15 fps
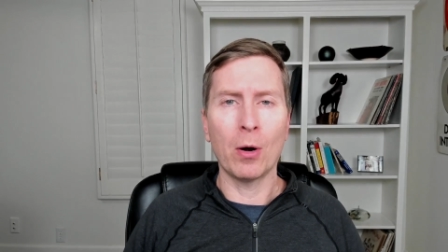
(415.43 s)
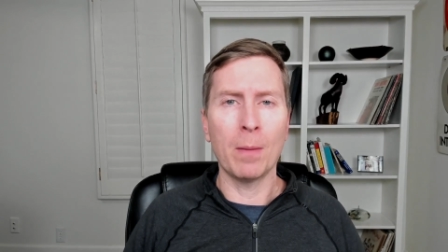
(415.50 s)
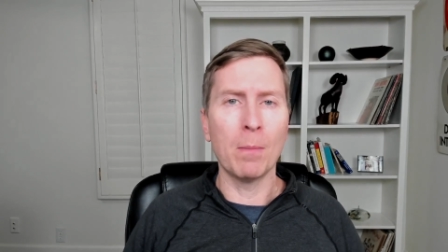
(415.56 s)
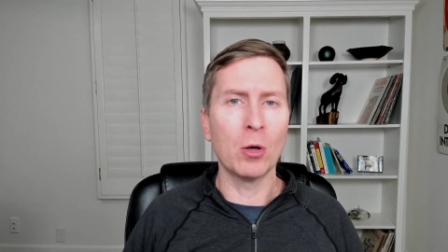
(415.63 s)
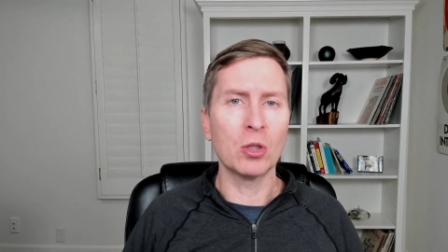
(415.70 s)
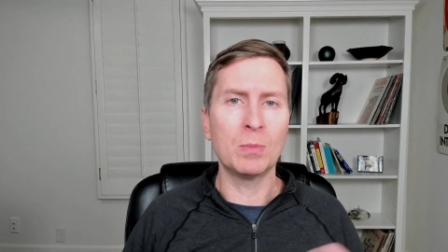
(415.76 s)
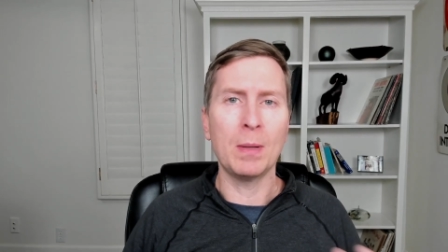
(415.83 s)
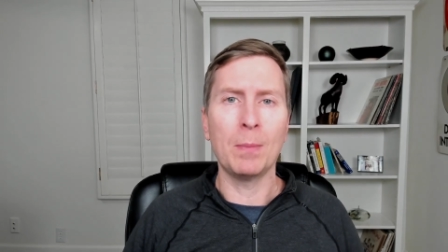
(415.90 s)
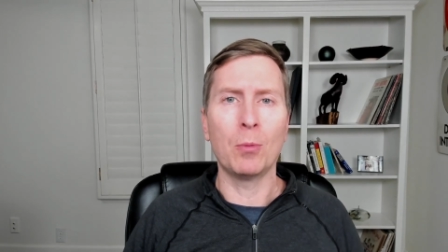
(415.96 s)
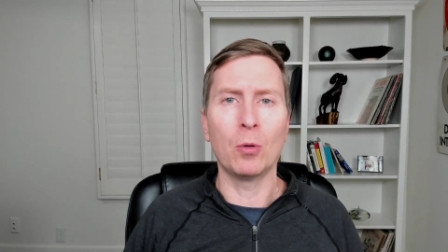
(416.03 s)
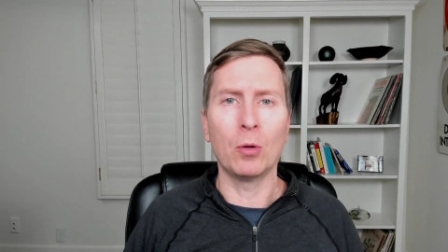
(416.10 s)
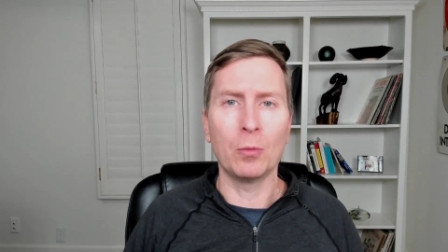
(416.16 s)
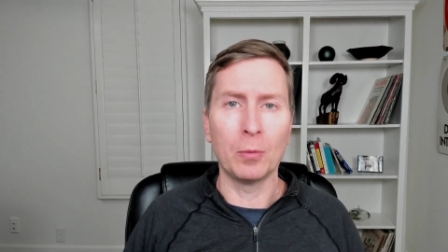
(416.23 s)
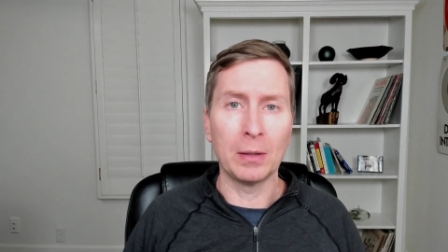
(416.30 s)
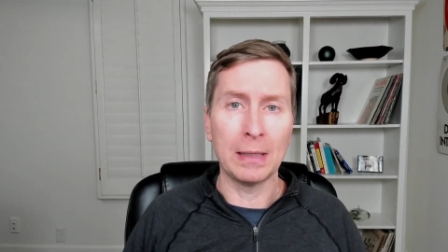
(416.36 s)
and most
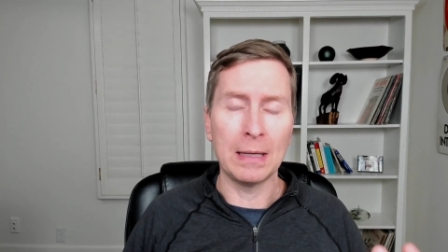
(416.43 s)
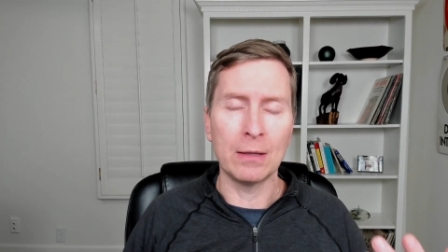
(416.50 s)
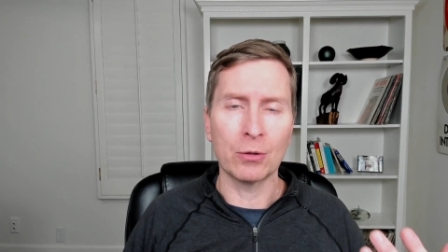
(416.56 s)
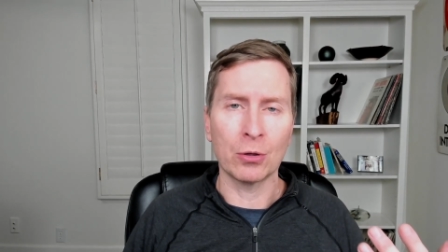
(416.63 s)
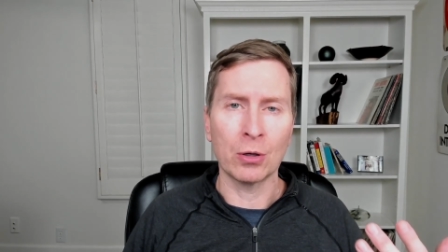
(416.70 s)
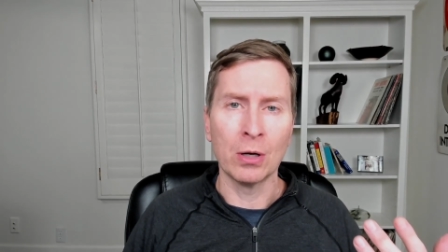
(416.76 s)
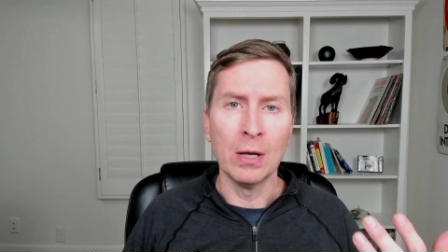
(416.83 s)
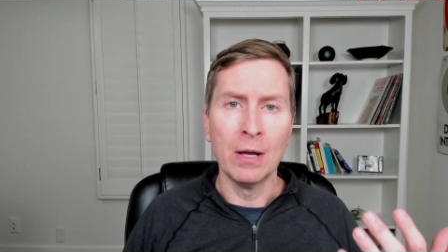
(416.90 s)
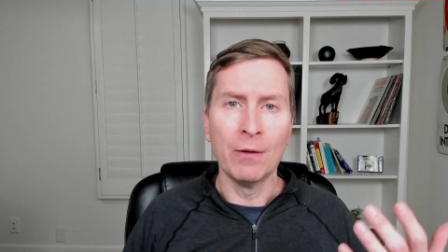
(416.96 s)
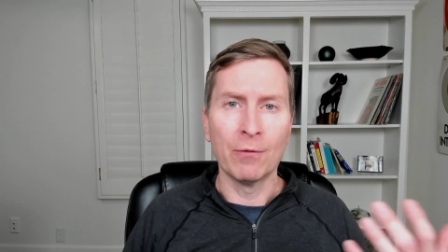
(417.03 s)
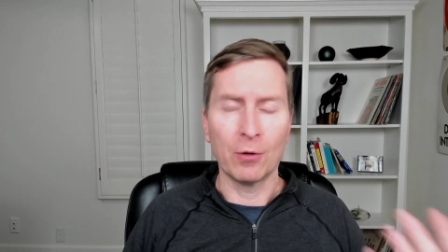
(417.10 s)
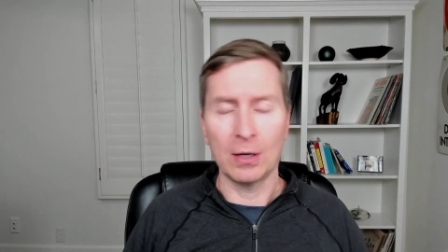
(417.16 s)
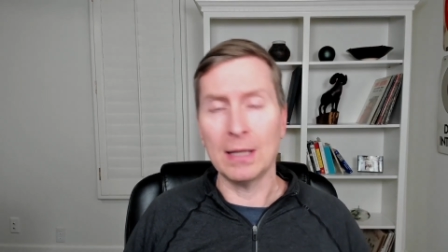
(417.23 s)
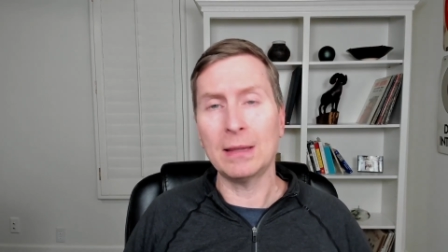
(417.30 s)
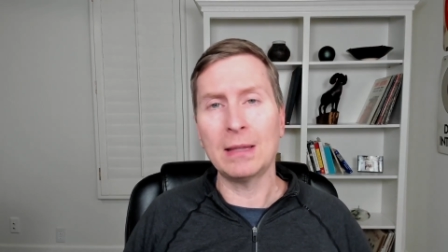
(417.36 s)
people will either
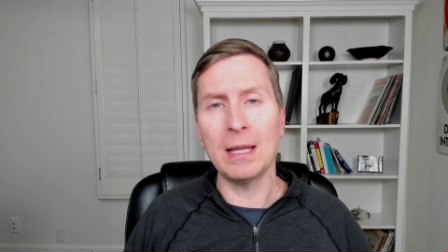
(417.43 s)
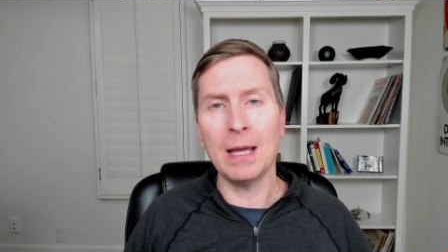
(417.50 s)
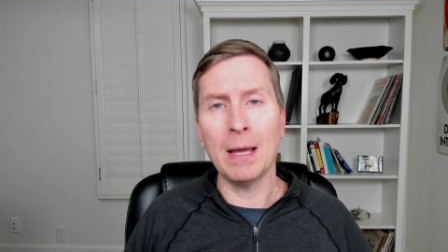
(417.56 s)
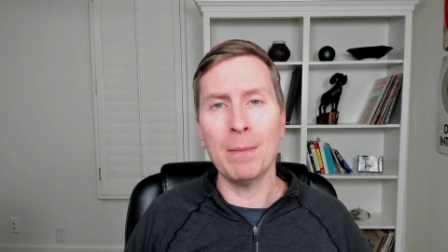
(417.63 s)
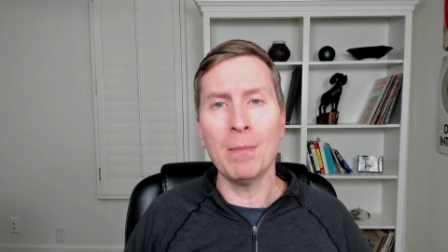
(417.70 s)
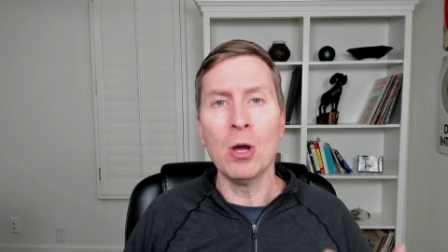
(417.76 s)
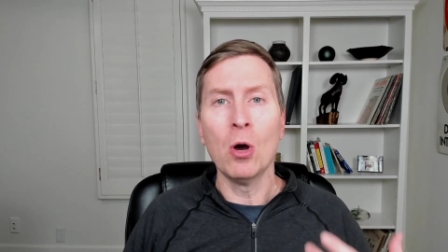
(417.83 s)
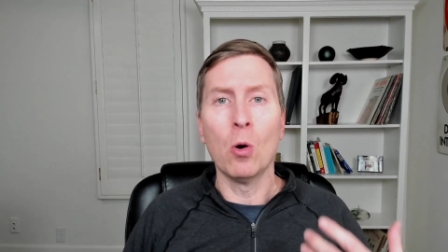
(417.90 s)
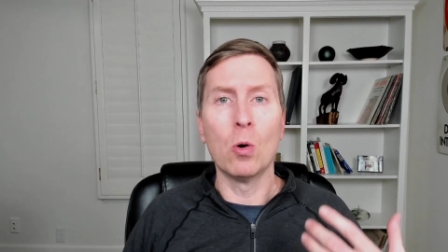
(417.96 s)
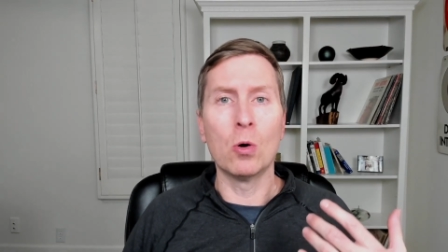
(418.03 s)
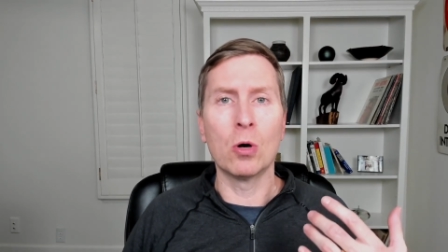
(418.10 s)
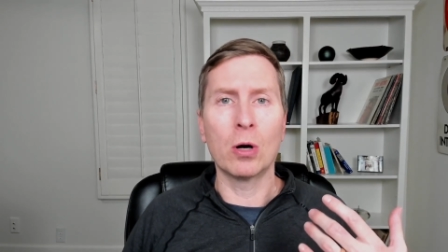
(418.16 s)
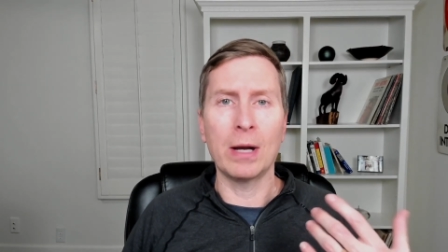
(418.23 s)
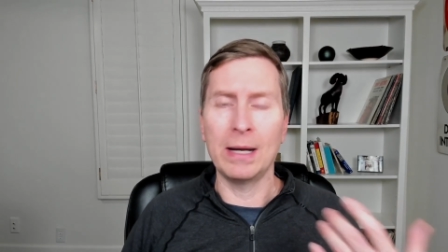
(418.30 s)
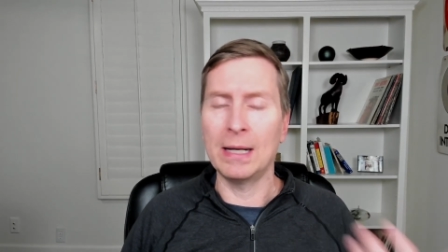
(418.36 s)
forget them
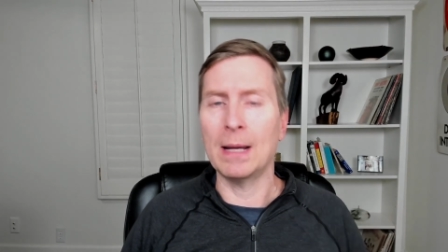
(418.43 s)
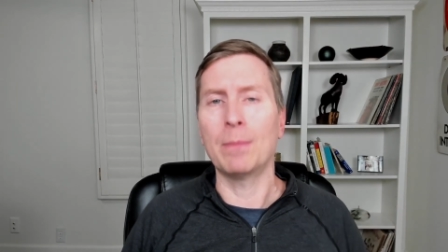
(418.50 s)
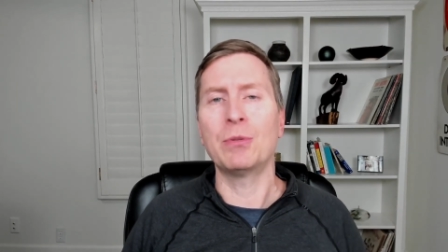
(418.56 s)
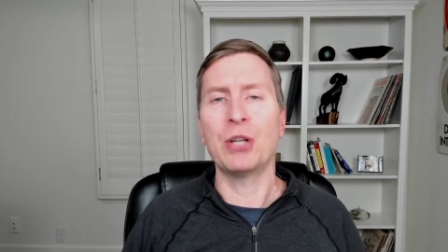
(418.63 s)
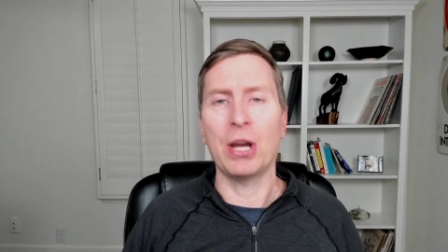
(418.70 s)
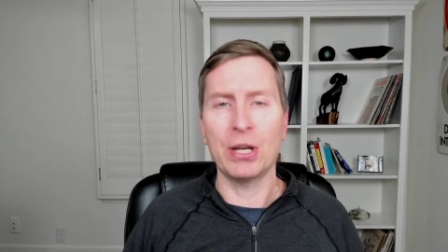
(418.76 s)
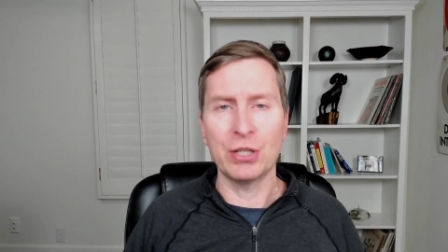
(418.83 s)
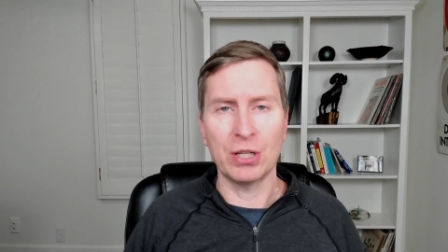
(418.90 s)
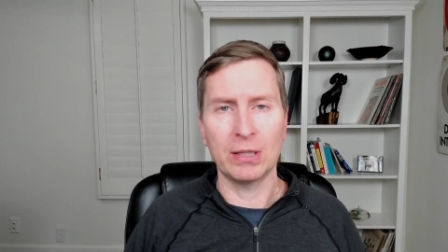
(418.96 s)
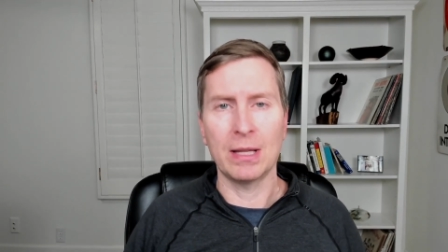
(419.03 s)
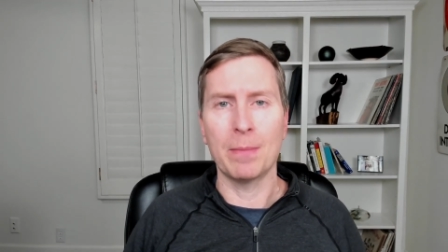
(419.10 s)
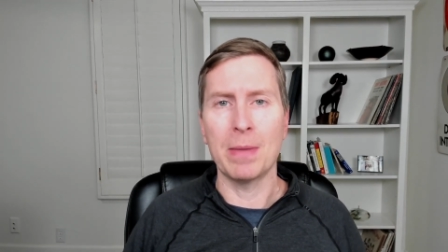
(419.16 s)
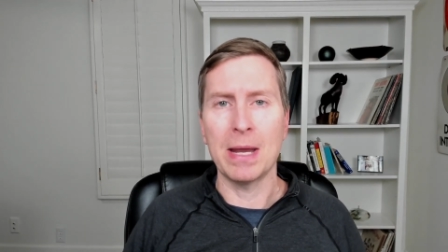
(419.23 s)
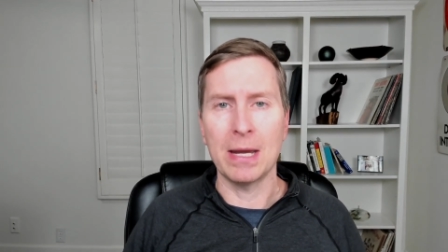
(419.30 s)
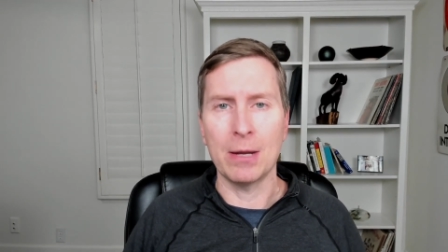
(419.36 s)
or end up changing
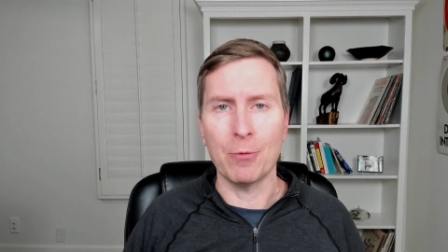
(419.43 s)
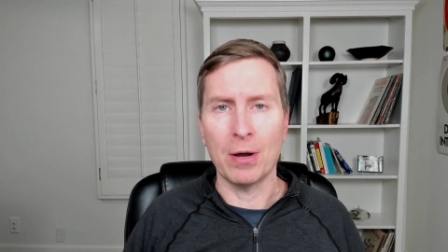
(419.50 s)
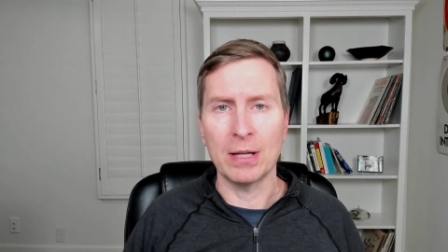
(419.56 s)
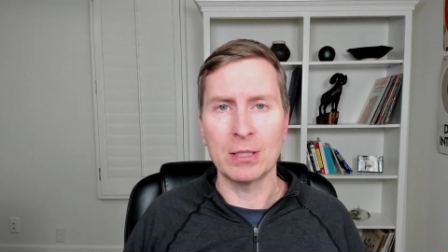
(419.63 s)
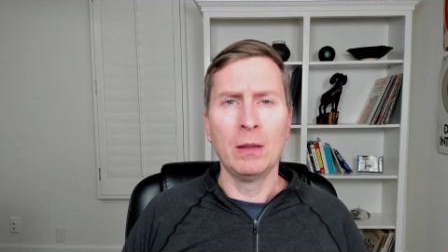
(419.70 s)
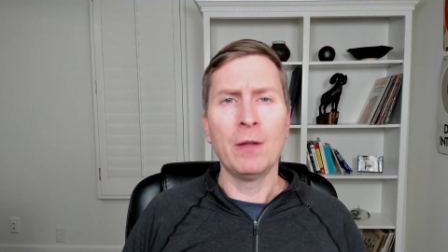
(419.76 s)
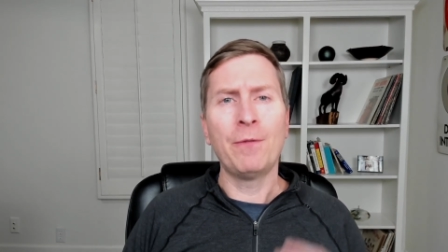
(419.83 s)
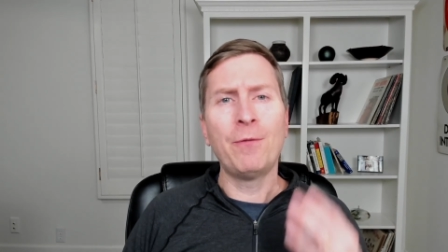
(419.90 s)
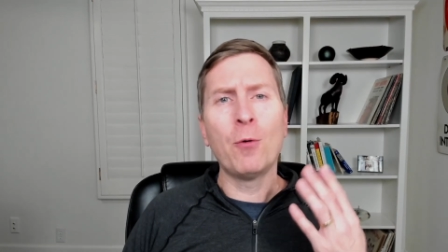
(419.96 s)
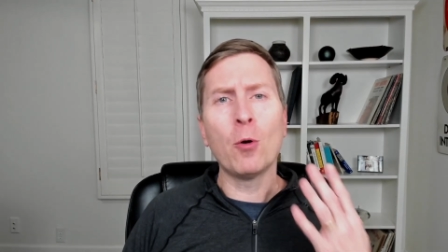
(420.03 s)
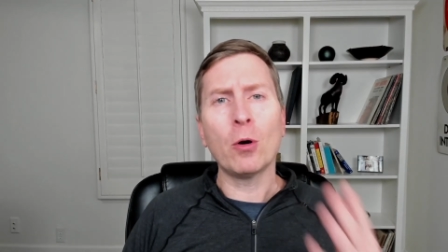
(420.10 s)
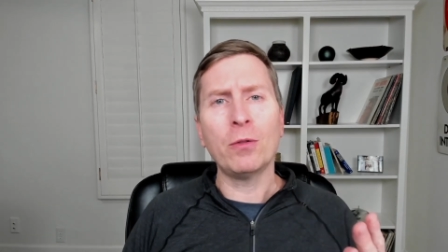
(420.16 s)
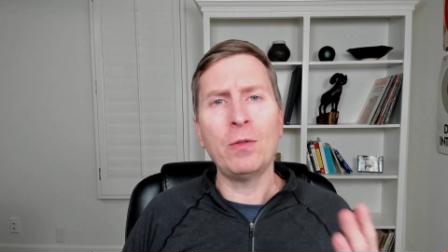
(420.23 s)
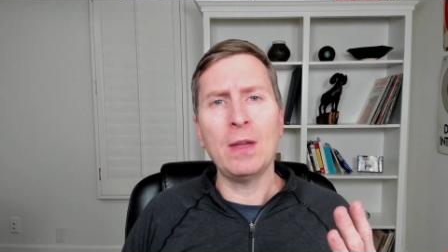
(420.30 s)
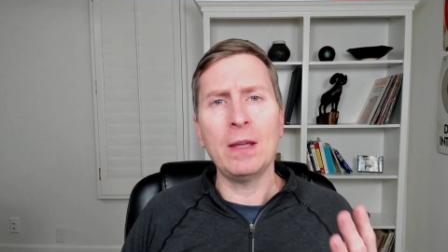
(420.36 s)
them anyways. The fourth thing